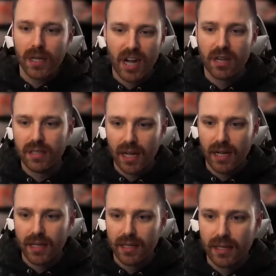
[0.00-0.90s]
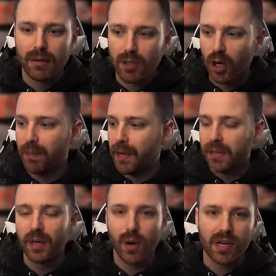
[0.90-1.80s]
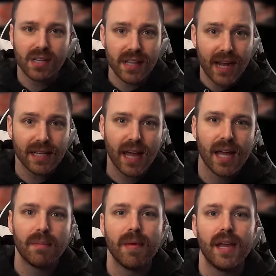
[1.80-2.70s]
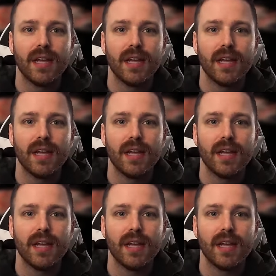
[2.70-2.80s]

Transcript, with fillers: Zelda and how durability works in that game,